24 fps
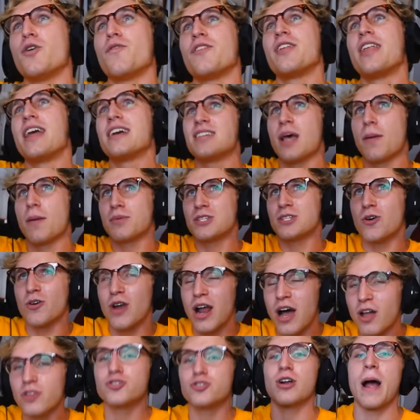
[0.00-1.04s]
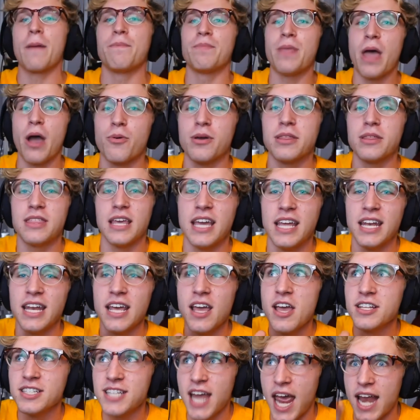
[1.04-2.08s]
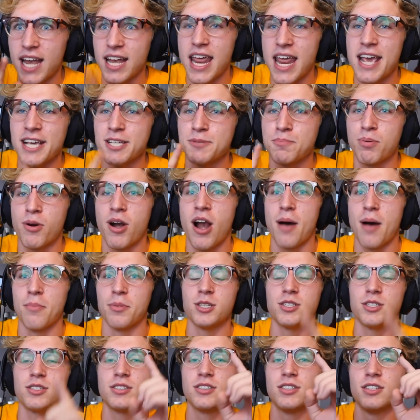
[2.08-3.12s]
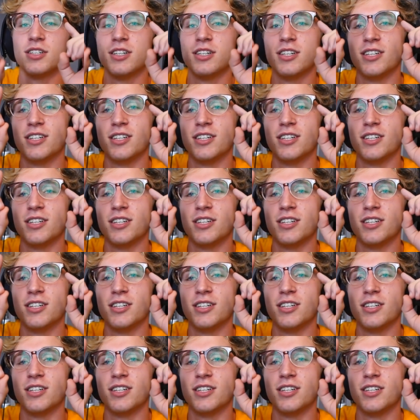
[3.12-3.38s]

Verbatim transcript: tuned for the next episode. I'll drop that within ten days. Promise.